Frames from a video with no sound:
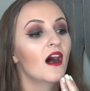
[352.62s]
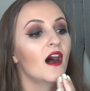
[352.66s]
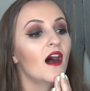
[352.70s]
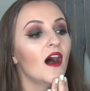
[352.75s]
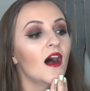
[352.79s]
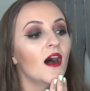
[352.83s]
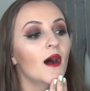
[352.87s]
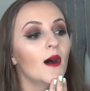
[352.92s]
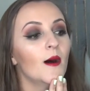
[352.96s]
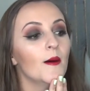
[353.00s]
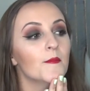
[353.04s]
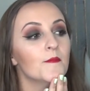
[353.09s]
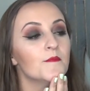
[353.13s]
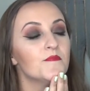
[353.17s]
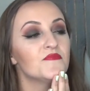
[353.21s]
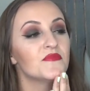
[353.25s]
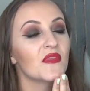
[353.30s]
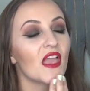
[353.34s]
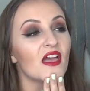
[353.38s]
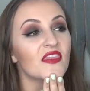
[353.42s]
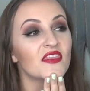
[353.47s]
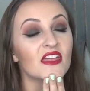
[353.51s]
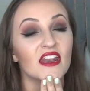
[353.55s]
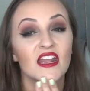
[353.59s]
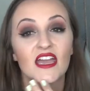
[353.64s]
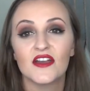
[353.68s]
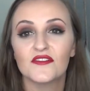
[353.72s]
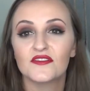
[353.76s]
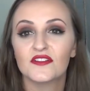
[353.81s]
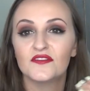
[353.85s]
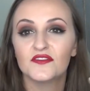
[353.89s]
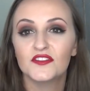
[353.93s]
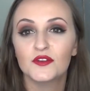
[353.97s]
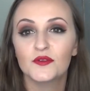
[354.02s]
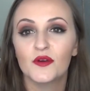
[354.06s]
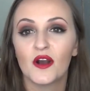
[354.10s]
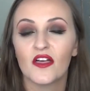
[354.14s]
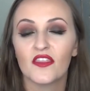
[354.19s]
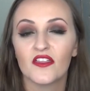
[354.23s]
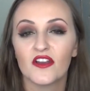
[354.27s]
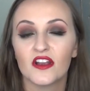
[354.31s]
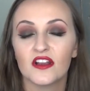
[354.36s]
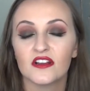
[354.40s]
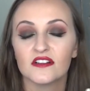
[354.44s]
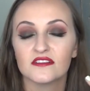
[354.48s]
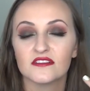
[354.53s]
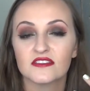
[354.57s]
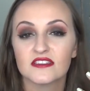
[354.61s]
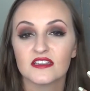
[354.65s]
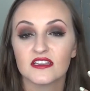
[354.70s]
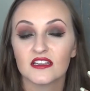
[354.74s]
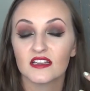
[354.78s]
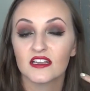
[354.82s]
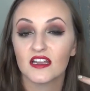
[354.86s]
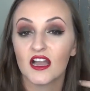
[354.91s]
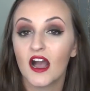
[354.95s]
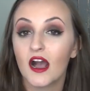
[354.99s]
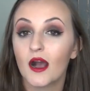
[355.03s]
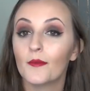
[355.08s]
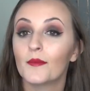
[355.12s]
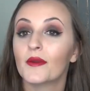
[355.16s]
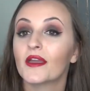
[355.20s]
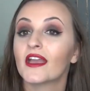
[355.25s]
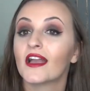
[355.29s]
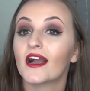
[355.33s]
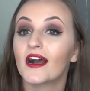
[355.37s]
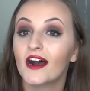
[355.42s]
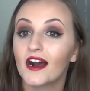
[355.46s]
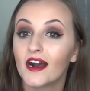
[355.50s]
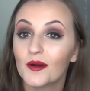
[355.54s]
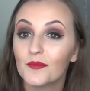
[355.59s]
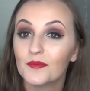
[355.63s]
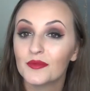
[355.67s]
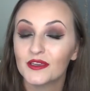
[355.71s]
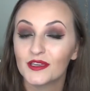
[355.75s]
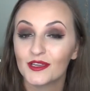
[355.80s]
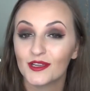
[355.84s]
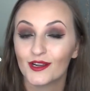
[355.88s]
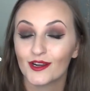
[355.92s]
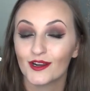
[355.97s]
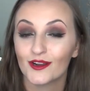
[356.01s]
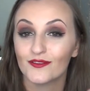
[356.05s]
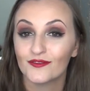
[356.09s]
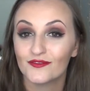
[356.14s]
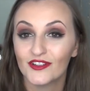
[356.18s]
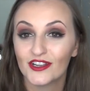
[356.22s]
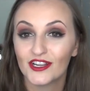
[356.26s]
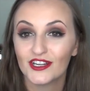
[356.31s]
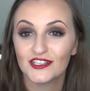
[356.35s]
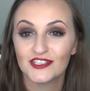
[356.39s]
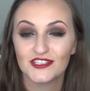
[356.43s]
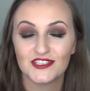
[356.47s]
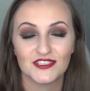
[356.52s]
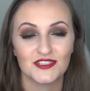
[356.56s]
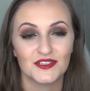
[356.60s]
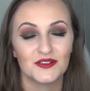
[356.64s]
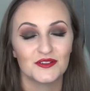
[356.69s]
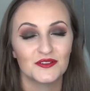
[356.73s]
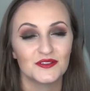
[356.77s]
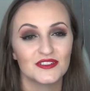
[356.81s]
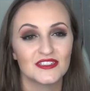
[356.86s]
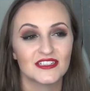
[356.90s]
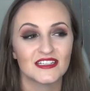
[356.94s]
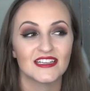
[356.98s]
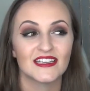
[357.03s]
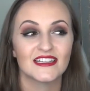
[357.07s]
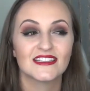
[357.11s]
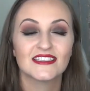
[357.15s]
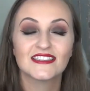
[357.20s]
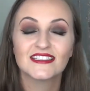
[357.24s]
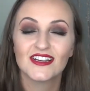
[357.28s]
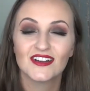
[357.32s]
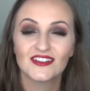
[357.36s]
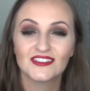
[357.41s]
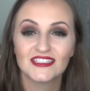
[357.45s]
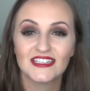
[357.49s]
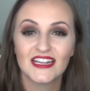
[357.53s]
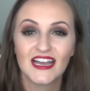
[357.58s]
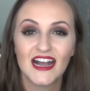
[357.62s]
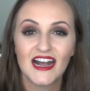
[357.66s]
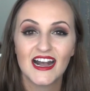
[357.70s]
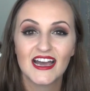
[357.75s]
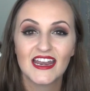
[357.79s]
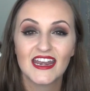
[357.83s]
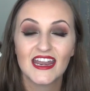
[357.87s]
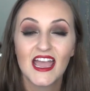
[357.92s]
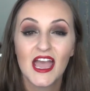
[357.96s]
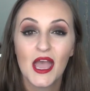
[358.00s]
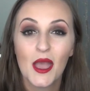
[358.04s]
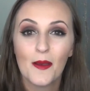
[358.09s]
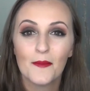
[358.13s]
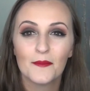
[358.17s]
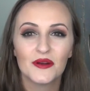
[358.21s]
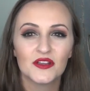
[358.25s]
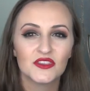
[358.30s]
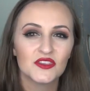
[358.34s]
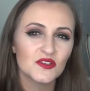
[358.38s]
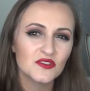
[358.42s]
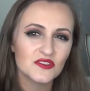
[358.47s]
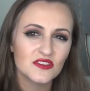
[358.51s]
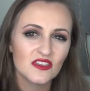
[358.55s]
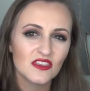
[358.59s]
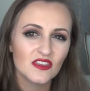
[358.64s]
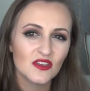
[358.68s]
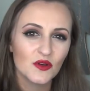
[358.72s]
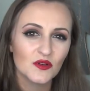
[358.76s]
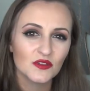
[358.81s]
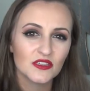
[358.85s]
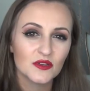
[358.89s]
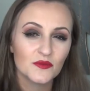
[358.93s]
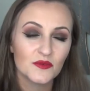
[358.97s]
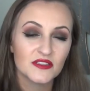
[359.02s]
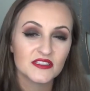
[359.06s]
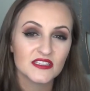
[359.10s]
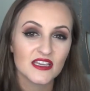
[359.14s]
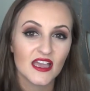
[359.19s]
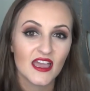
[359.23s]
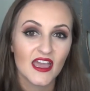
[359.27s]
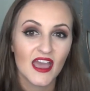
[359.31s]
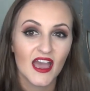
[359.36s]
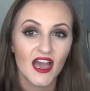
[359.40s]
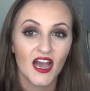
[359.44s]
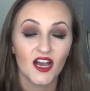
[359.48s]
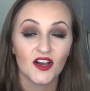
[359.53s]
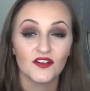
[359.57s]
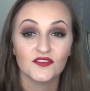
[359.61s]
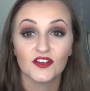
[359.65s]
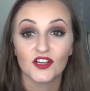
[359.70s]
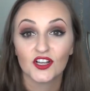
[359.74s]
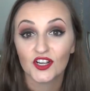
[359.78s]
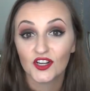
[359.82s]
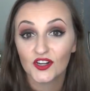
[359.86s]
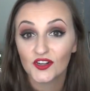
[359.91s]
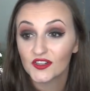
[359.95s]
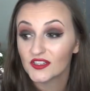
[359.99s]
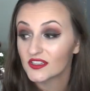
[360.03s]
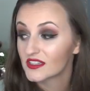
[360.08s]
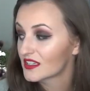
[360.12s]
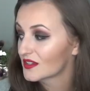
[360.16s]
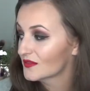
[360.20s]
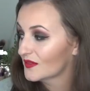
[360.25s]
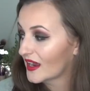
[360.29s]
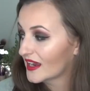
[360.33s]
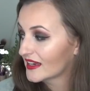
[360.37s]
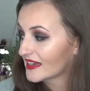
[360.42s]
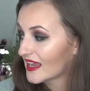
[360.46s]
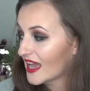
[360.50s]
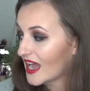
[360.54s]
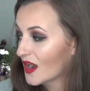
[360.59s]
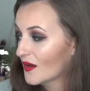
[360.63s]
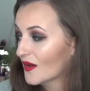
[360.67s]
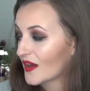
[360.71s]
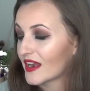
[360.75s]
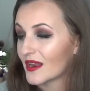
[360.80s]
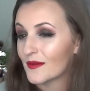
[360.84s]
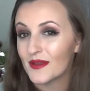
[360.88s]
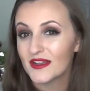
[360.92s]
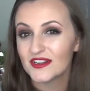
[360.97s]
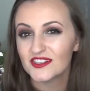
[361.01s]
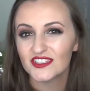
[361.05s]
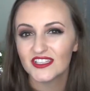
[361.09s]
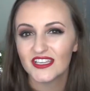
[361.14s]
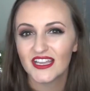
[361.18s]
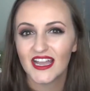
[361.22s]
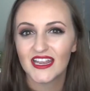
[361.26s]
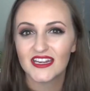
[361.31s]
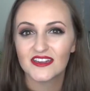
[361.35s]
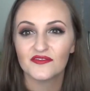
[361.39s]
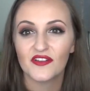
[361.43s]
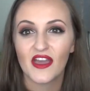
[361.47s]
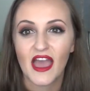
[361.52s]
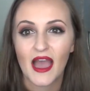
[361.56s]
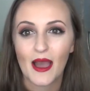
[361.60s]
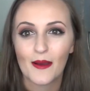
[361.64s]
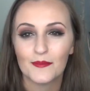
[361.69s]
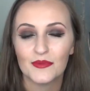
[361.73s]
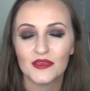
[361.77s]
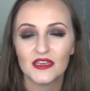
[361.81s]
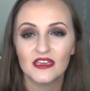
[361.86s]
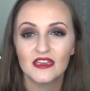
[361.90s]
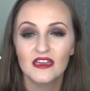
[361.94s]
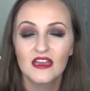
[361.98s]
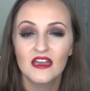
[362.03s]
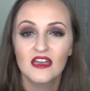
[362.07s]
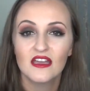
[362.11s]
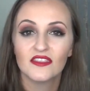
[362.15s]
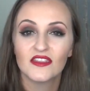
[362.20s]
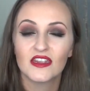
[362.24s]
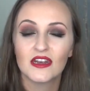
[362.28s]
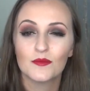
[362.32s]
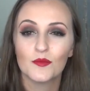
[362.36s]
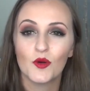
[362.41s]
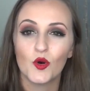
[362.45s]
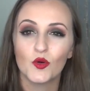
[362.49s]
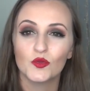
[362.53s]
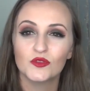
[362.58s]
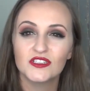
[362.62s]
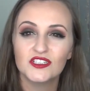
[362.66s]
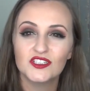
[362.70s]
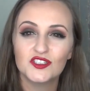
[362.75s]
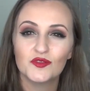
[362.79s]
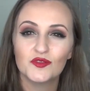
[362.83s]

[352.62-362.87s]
Um, and then I have a few others coming up here very soon to get started on, but those are the only ones I have currently right now, and I'm actually kind of happy that I'm only